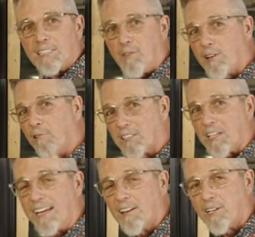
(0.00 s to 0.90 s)
If you go
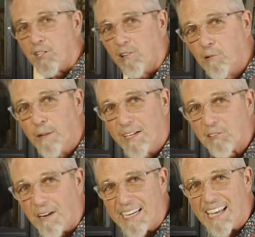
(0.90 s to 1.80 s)
outside and look at your old windows
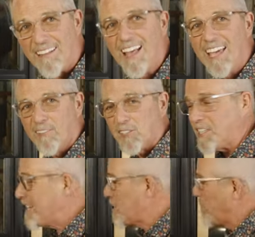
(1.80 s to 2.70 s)
right now, you'll see that you